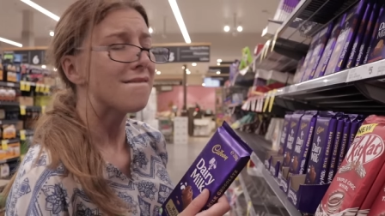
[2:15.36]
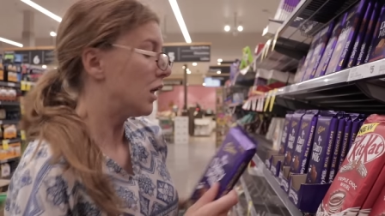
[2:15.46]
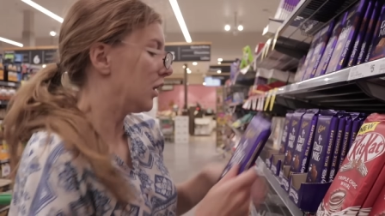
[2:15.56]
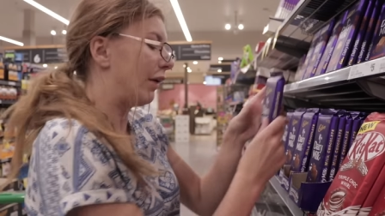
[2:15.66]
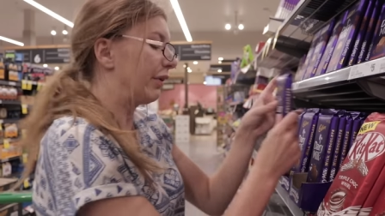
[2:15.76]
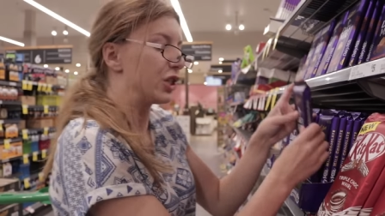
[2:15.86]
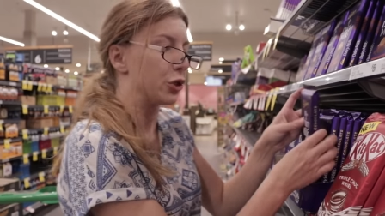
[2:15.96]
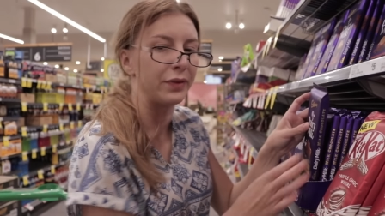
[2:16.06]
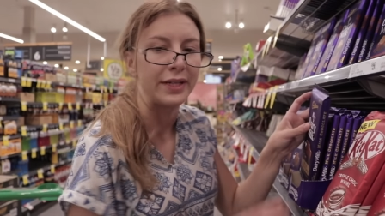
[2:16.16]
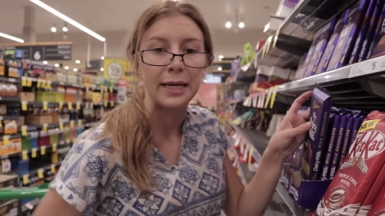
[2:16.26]
Oh, I really
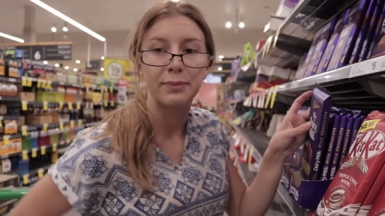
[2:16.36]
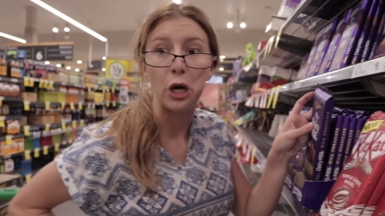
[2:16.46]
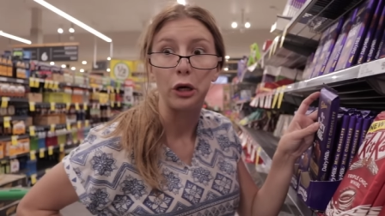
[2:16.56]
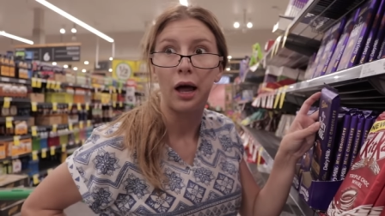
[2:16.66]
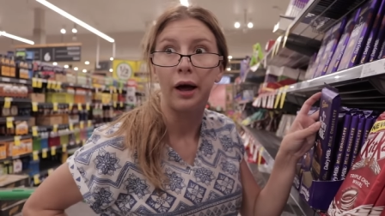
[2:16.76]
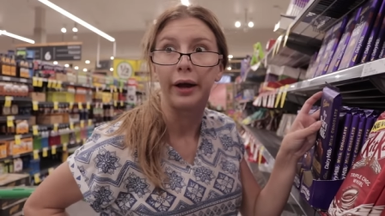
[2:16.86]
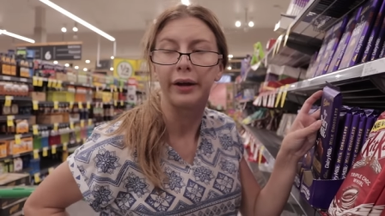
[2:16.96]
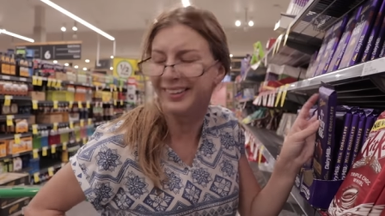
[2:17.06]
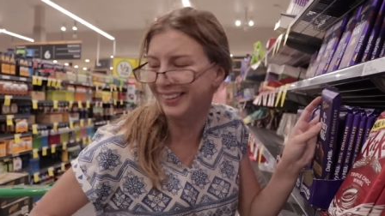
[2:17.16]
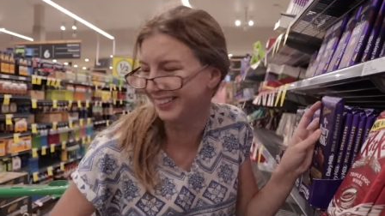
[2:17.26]
shouldn't. These hips don't
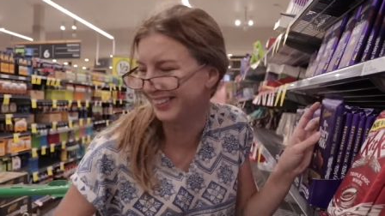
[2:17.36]
lie.